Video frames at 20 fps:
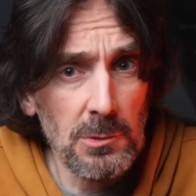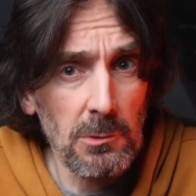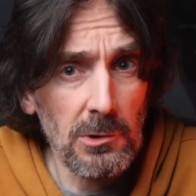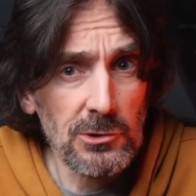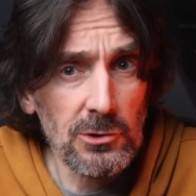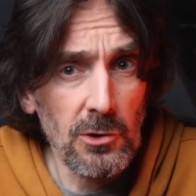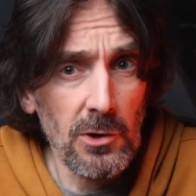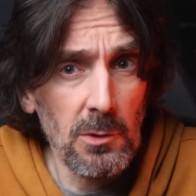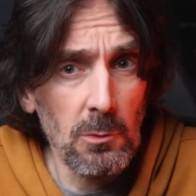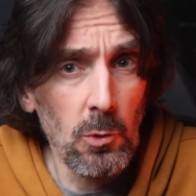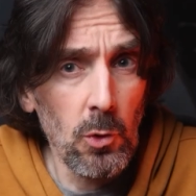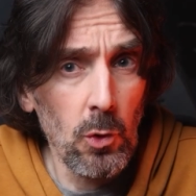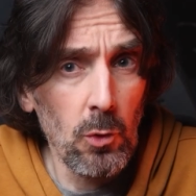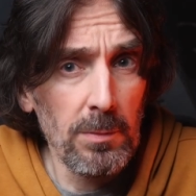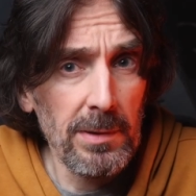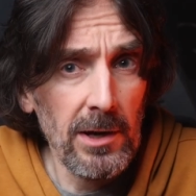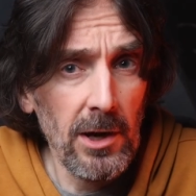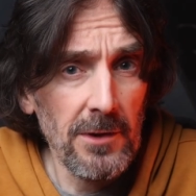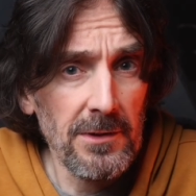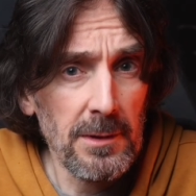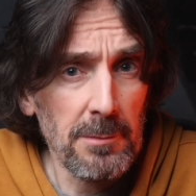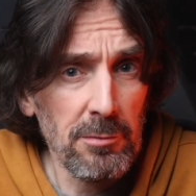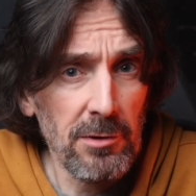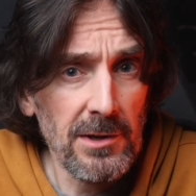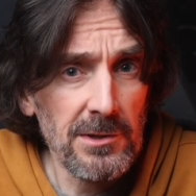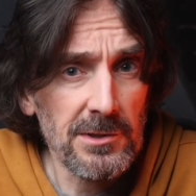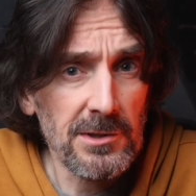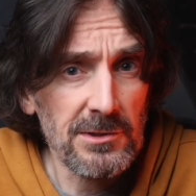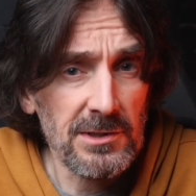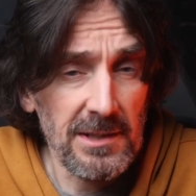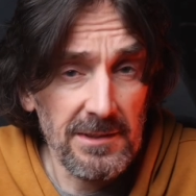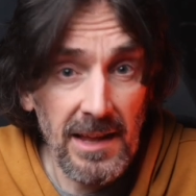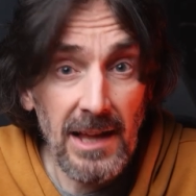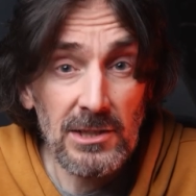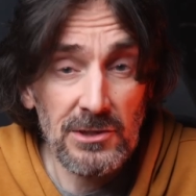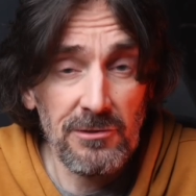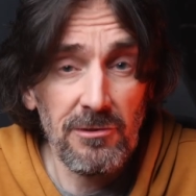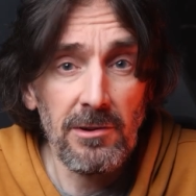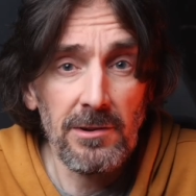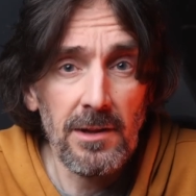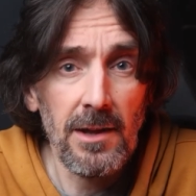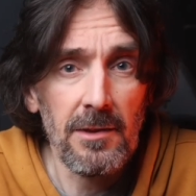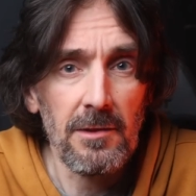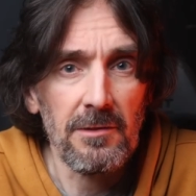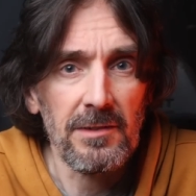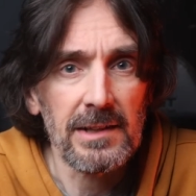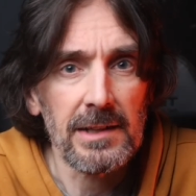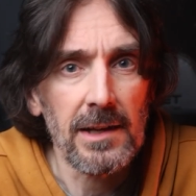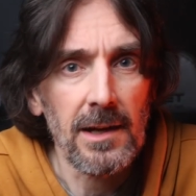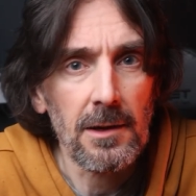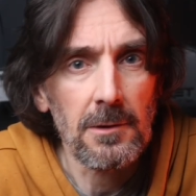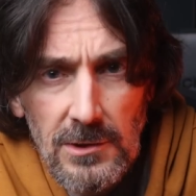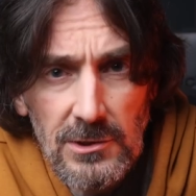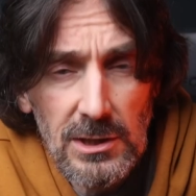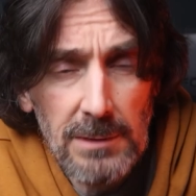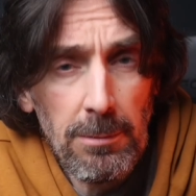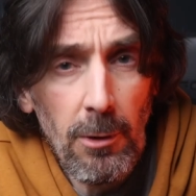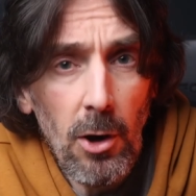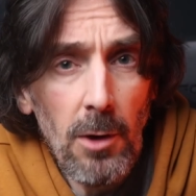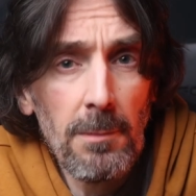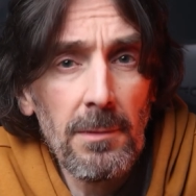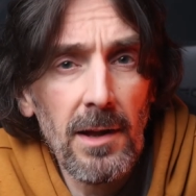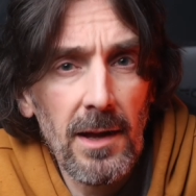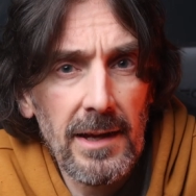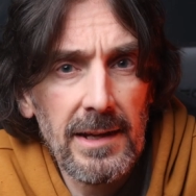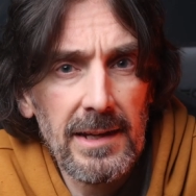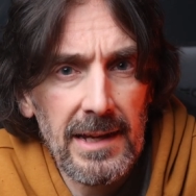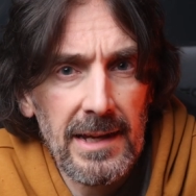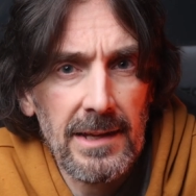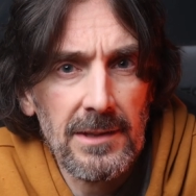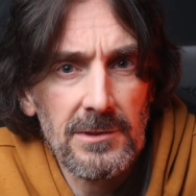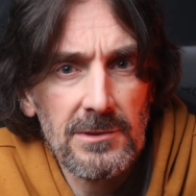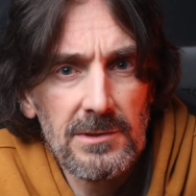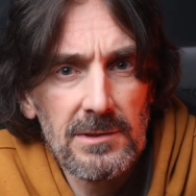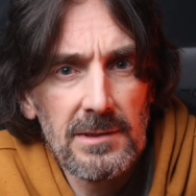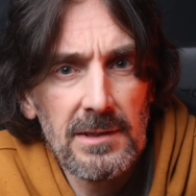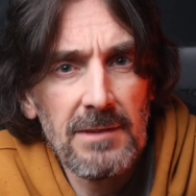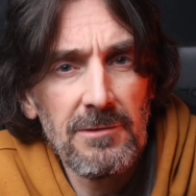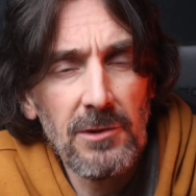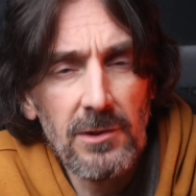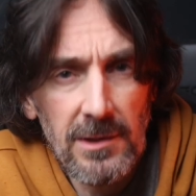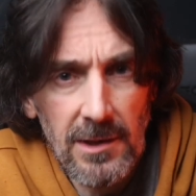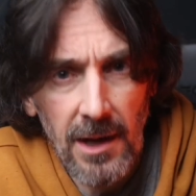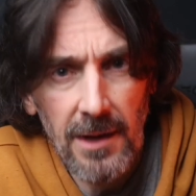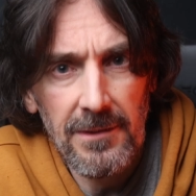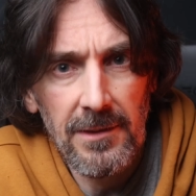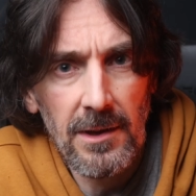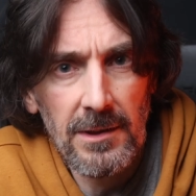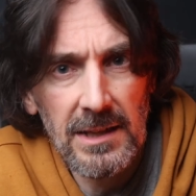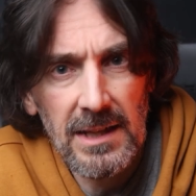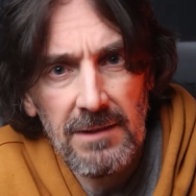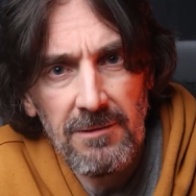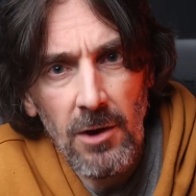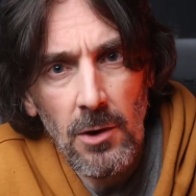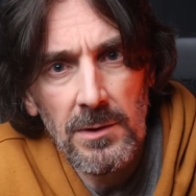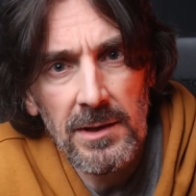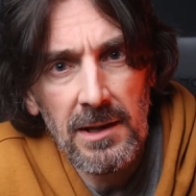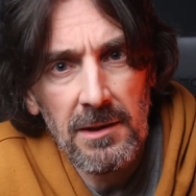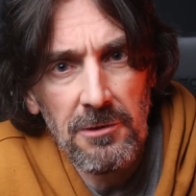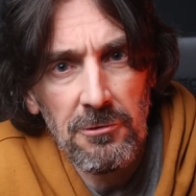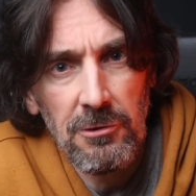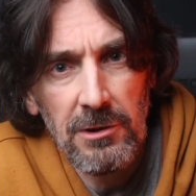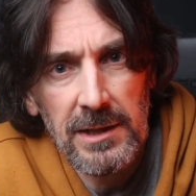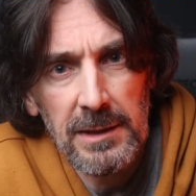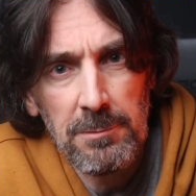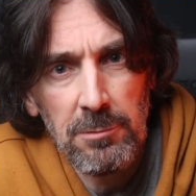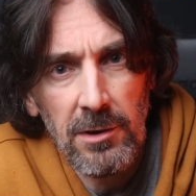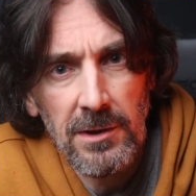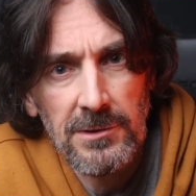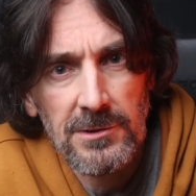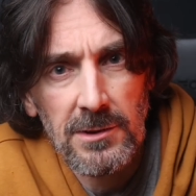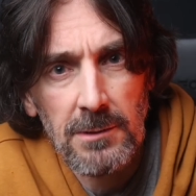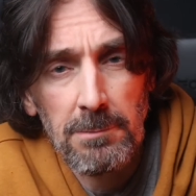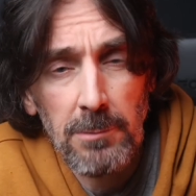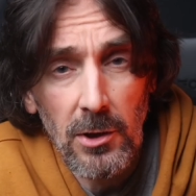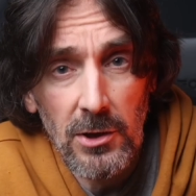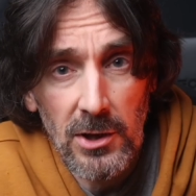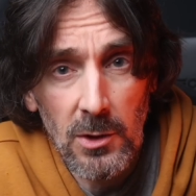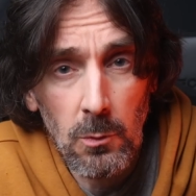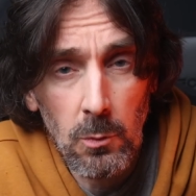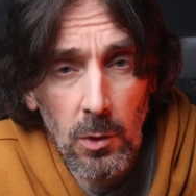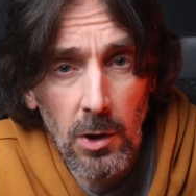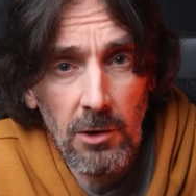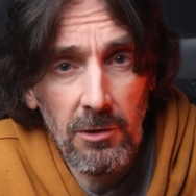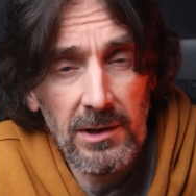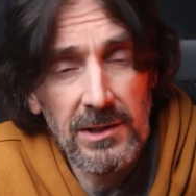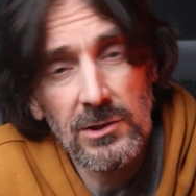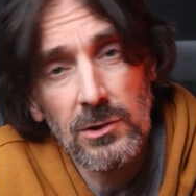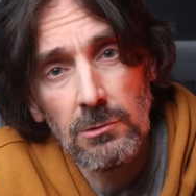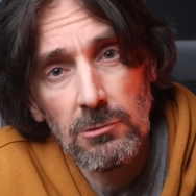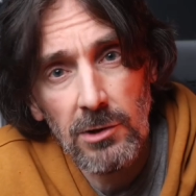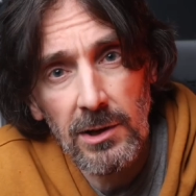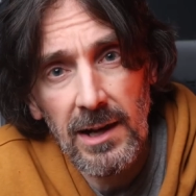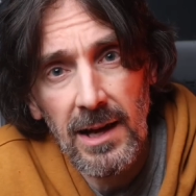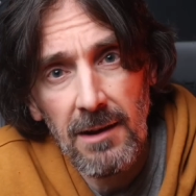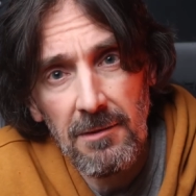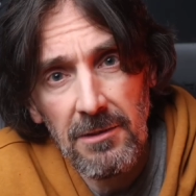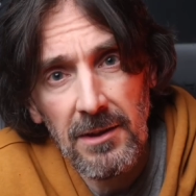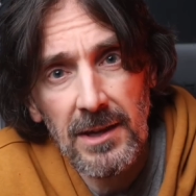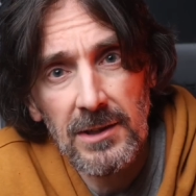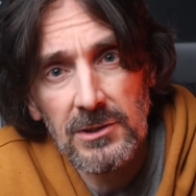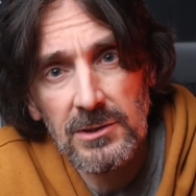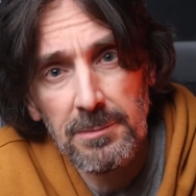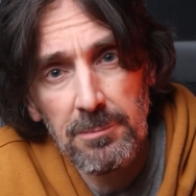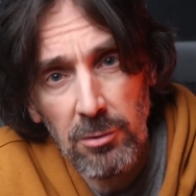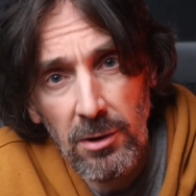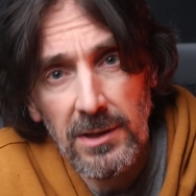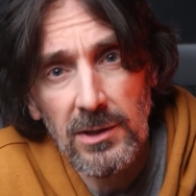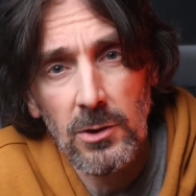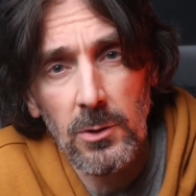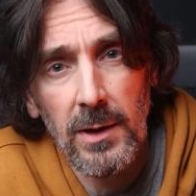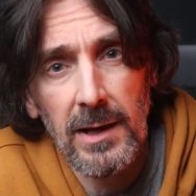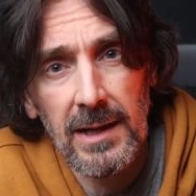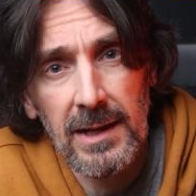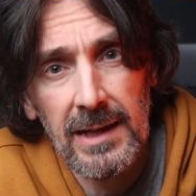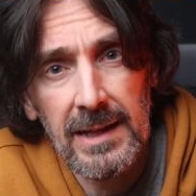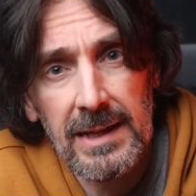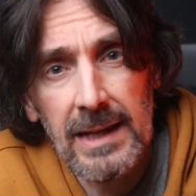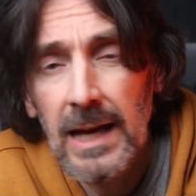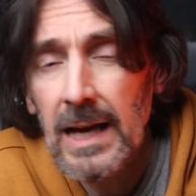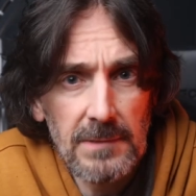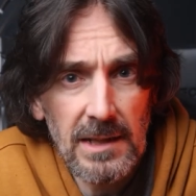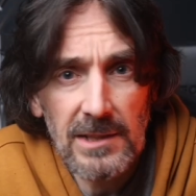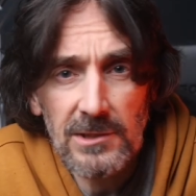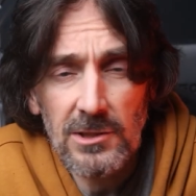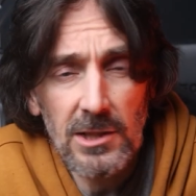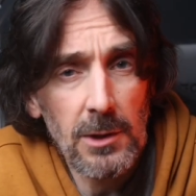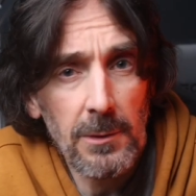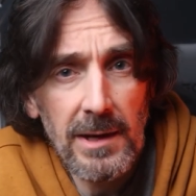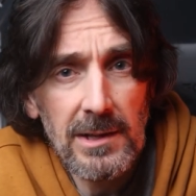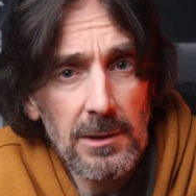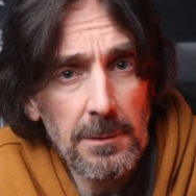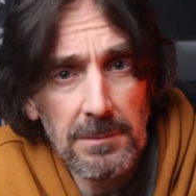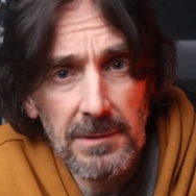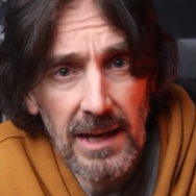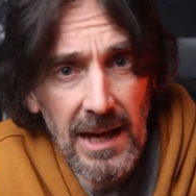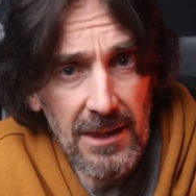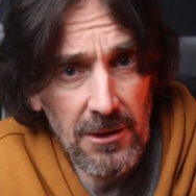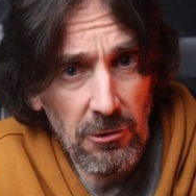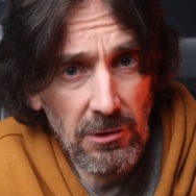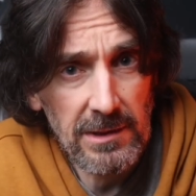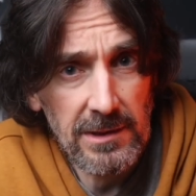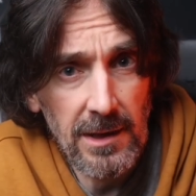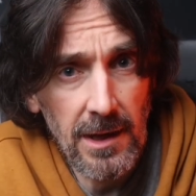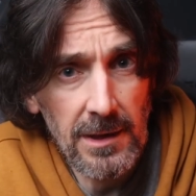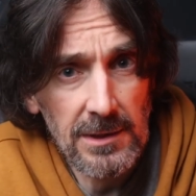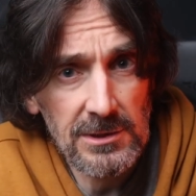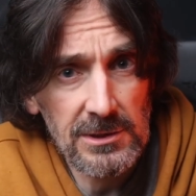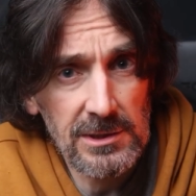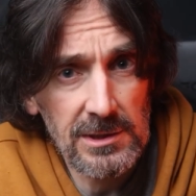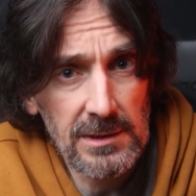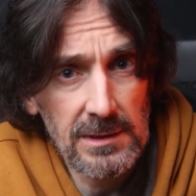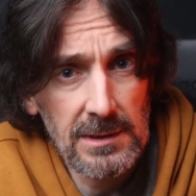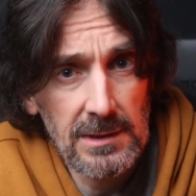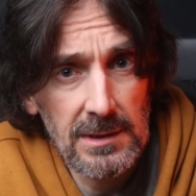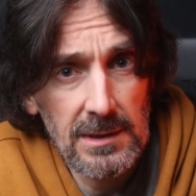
what's on the wall behind the printers here, that's for another video. So the bottom line is, if you like the idea of owning a 3D printer, but you're worried you'll run out of things to print quickly and it's going to end up gathering dust,